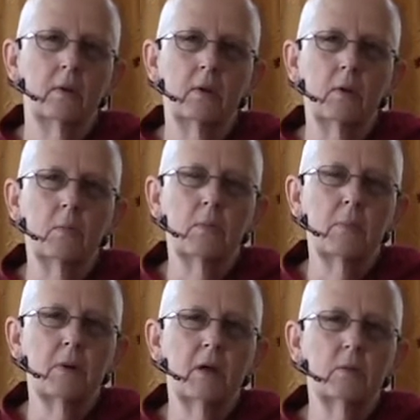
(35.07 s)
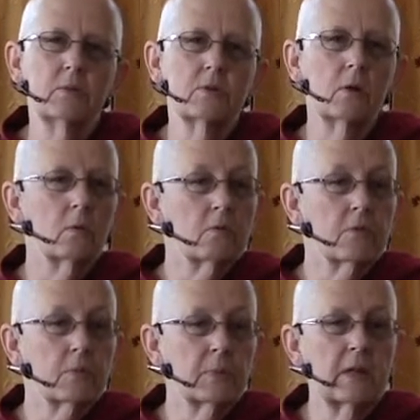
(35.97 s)
you know, my mind was all
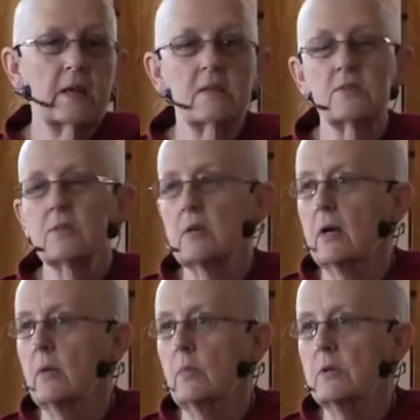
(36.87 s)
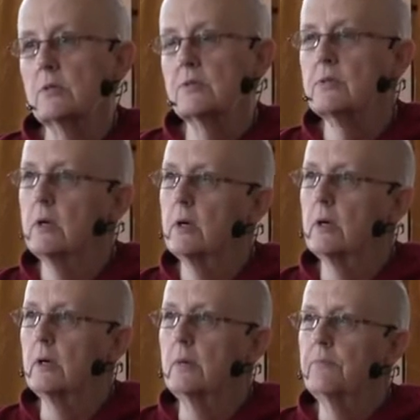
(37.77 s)
over the place. I was
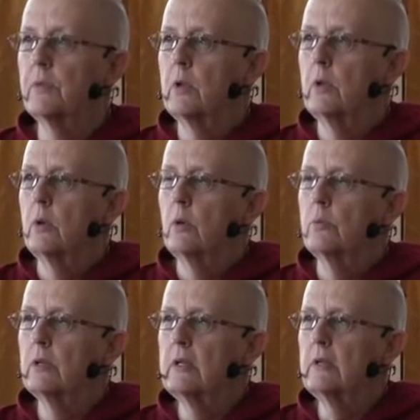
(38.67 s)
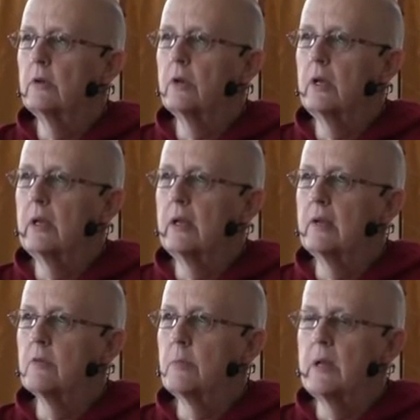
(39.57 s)
really looking at
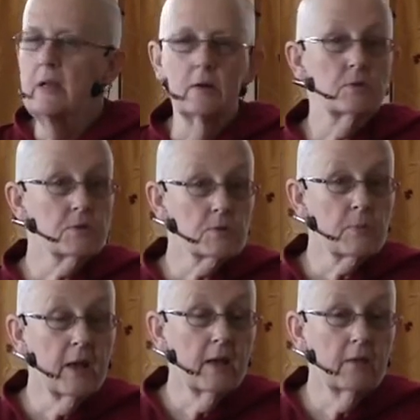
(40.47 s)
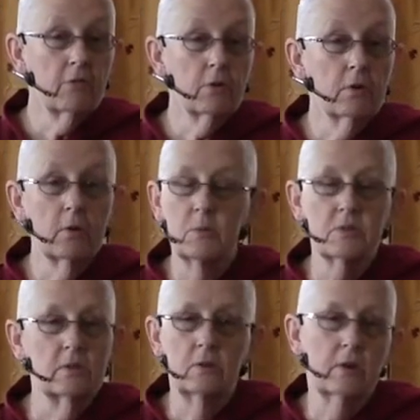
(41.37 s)
everybody else's behavior. I
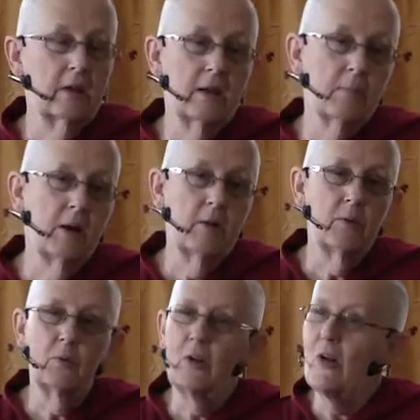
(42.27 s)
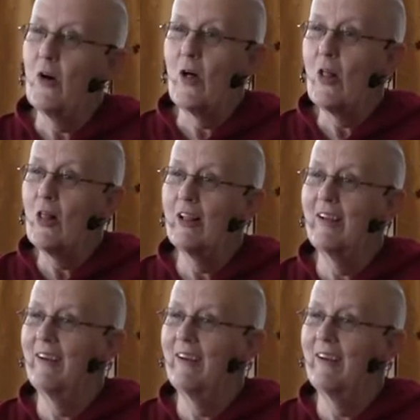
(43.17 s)
wasn't looking at my own at all.